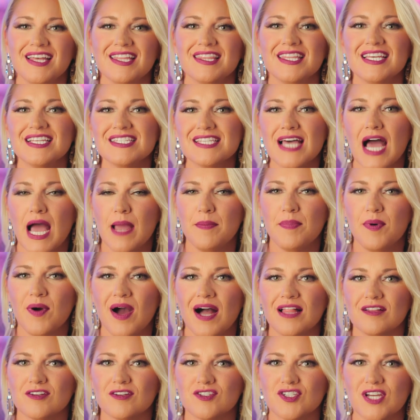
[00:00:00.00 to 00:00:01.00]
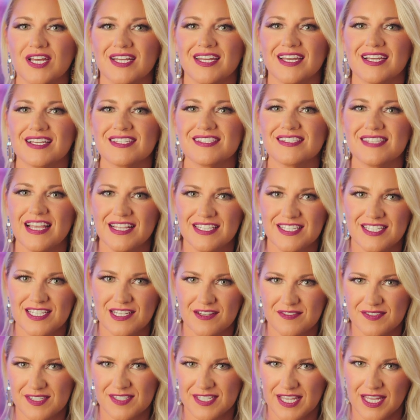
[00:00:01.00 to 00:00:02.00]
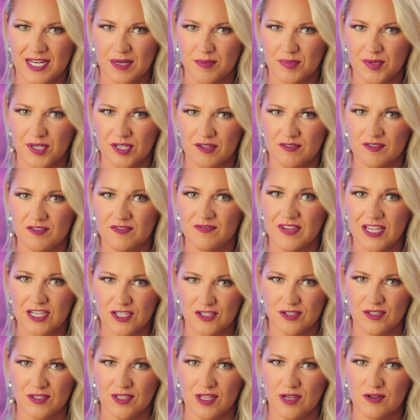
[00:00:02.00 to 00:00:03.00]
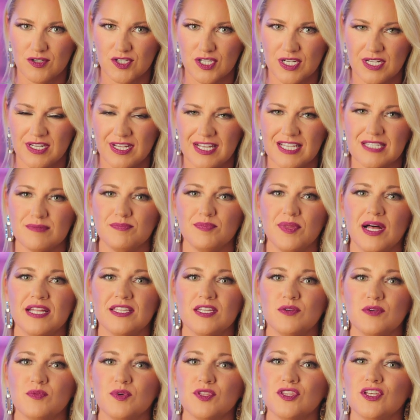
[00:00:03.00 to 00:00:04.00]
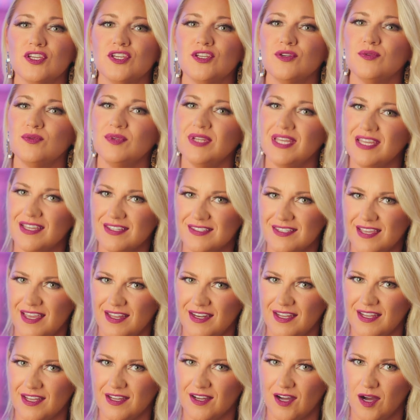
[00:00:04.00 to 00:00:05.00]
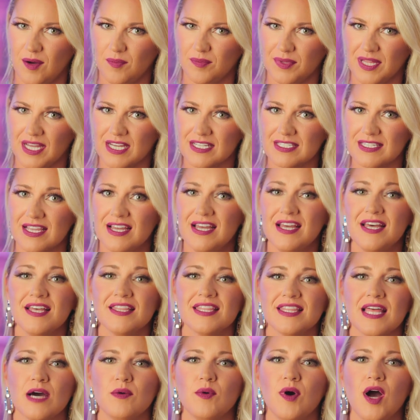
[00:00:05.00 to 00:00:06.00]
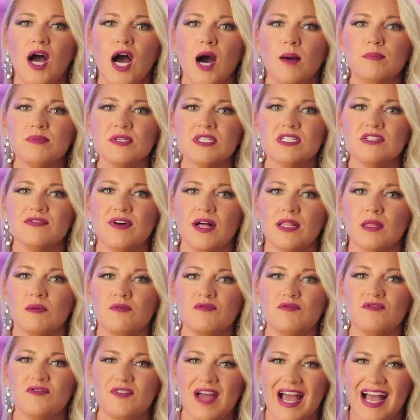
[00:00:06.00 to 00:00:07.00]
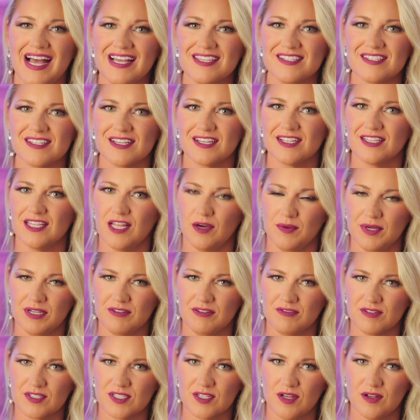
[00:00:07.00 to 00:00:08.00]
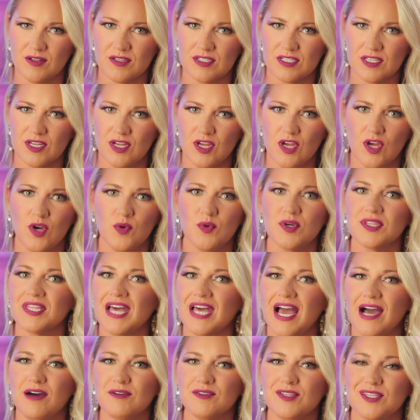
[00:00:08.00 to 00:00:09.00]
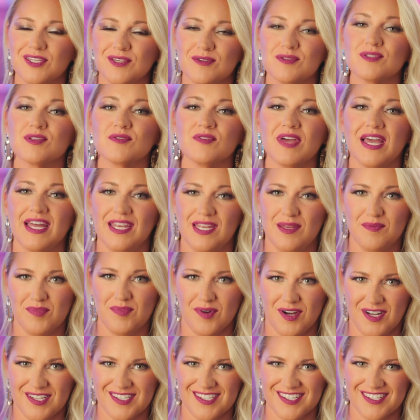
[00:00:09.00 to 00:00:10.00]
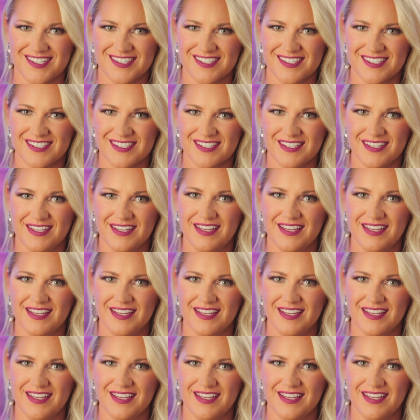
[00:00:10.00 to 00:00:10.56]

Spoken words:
This hypoallergenic, sensitive skin-approved facial lotion is blended with a unique tanning complex that will help to develop fast, glowing results without the use of any bronzers.